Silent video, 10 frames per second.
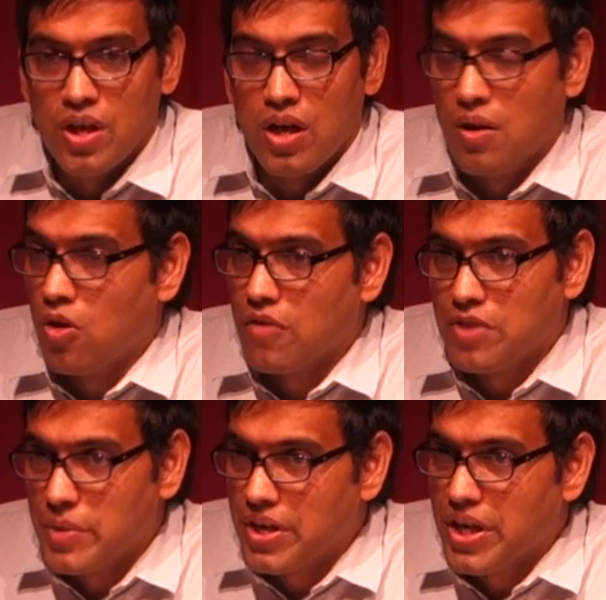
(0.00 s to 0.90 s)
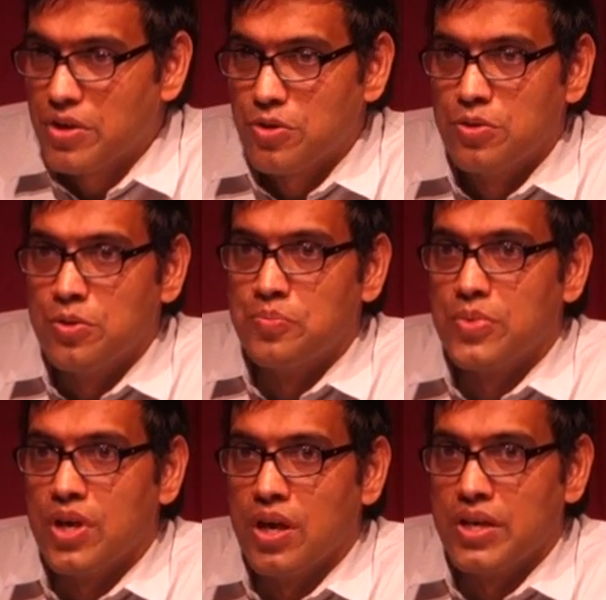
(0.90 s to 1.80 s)
All of them agreed
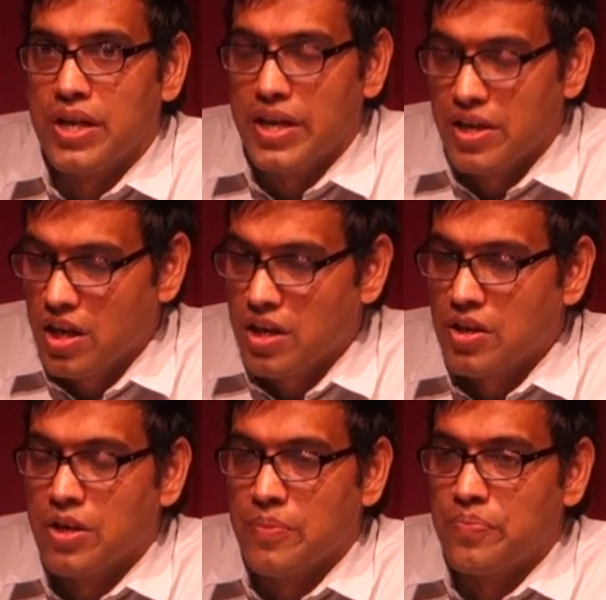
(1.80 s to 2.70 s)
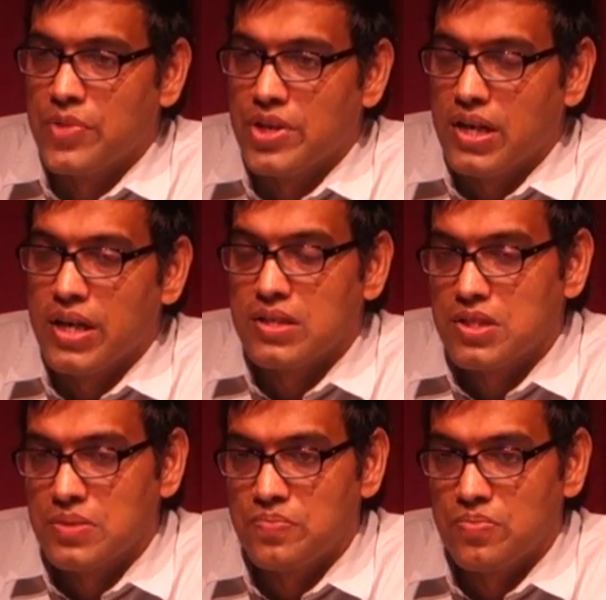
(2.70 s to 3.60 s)
to delaying our
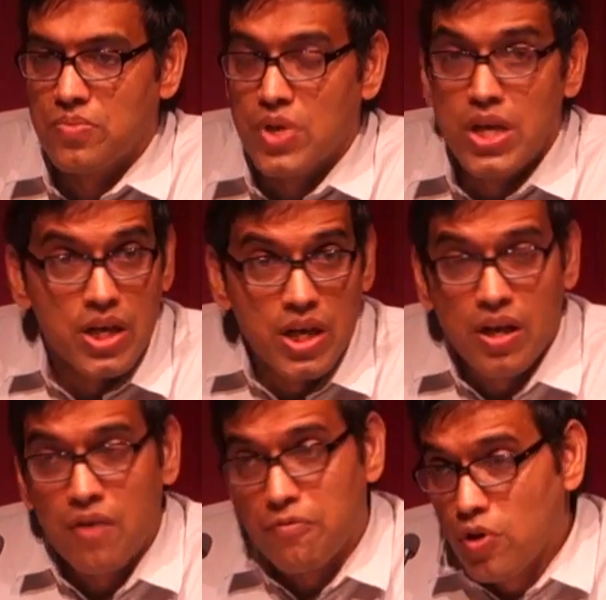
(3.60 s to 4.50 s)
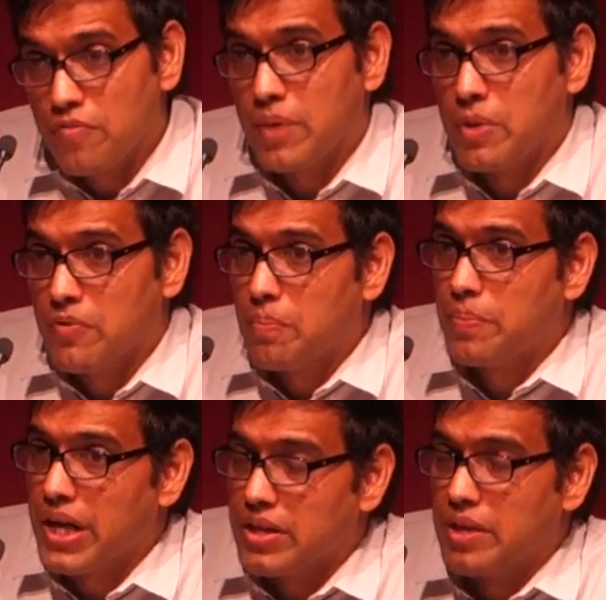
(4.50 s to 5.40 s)
deadlines. A few of them
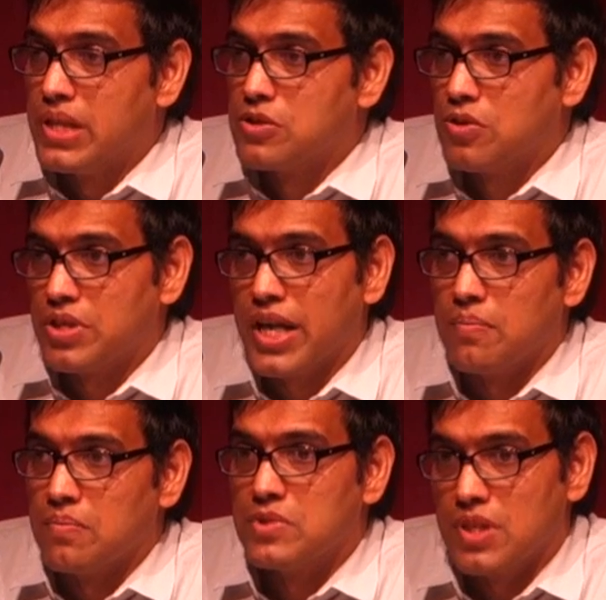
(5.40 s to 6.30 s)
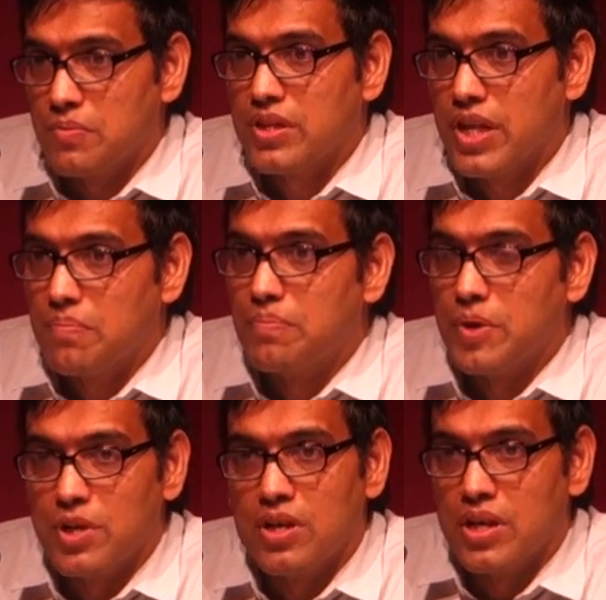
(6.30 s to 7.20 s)
even paid their bills on time, something that
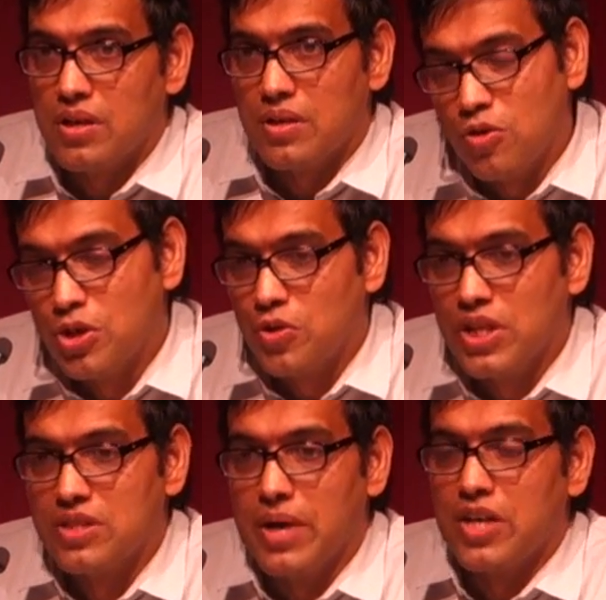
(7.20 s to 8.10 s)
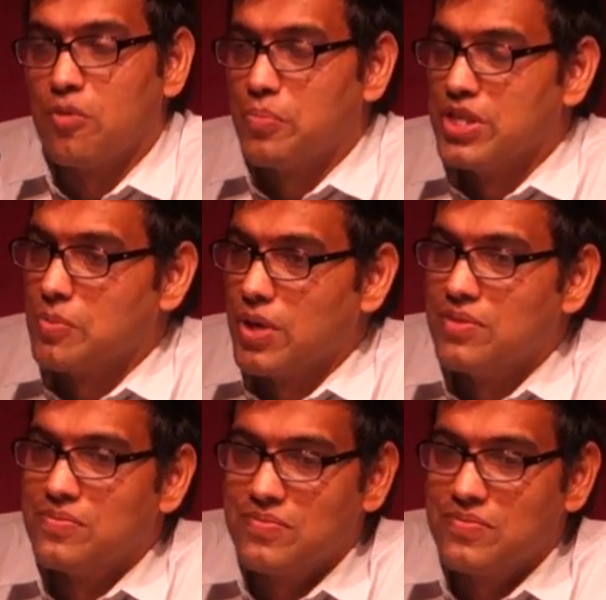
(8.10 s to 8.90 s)
people don't do as a matter of principle.